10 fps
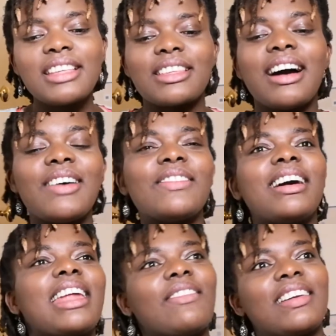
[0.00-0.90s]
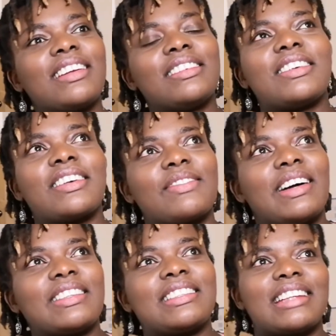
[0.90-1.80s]
So what I wanted to talk
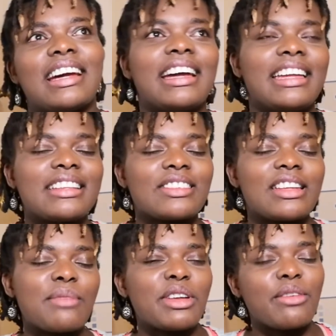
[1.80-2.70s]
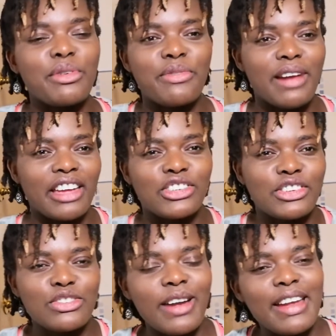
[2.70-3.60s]
about today, doing a bit of
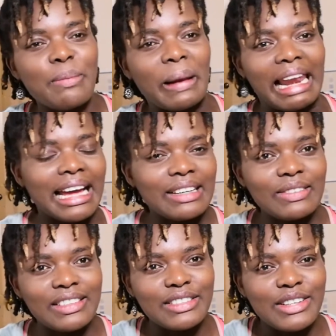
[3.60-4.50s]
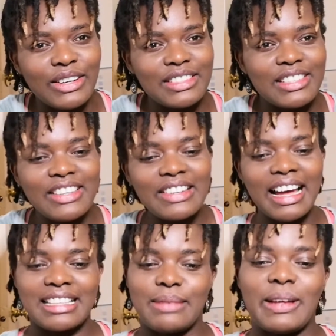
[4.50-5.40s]
reflection, trying to plan what to talk to you
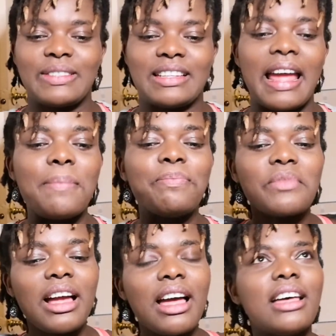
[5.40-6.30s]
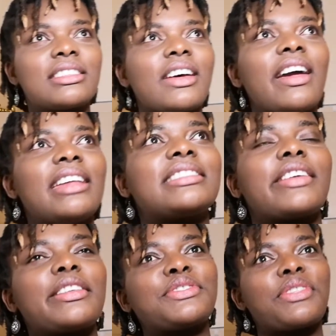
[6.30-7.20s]
guys about today. So
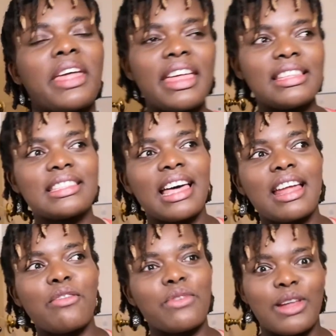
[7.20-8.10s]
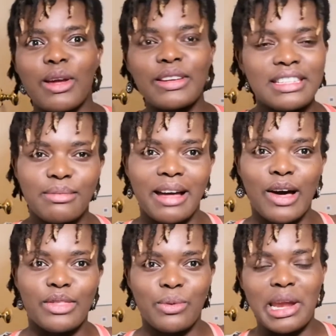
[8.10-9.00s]
it's things that I've learned
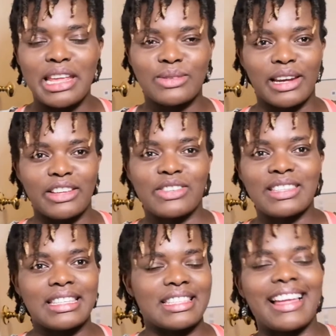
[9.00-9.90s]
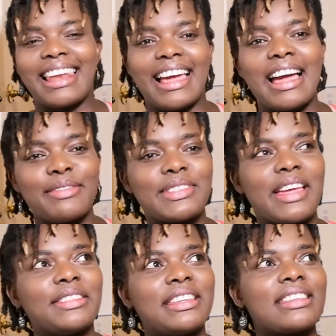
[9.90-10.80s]
about the witness religion since I left.
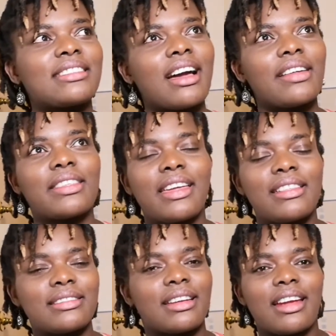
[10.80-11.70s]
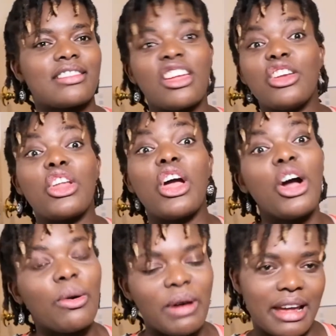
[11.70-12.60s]
These are things that I didn't
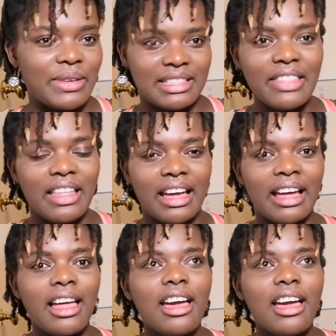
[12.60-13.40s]
know when I was in there,